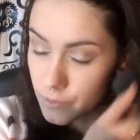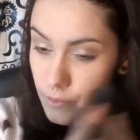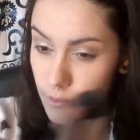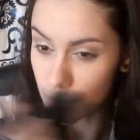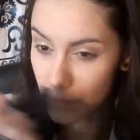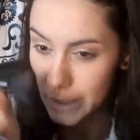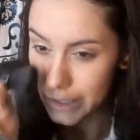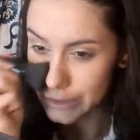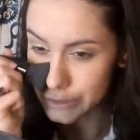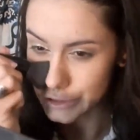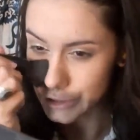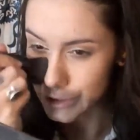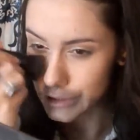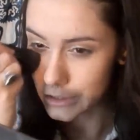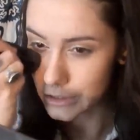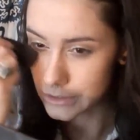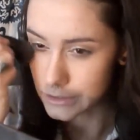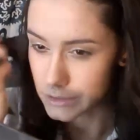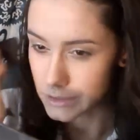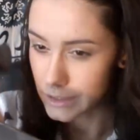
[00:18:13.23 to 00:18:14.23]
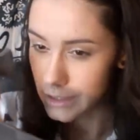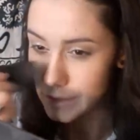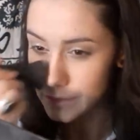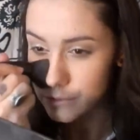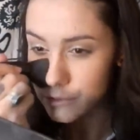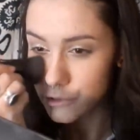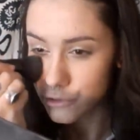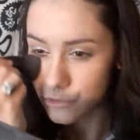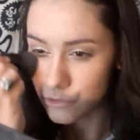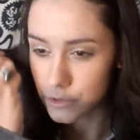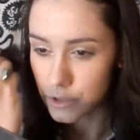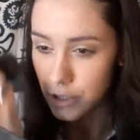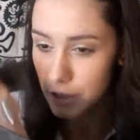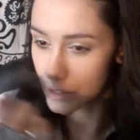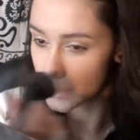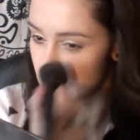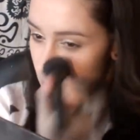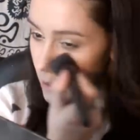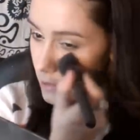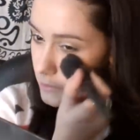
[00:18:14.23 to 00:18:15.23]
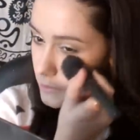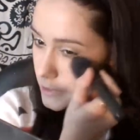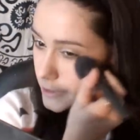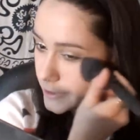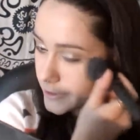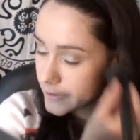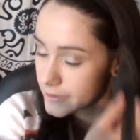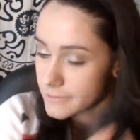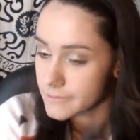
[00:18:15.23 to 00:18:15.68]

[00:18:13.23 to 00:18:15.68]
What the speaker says: make sure it doesn't get too dark down there.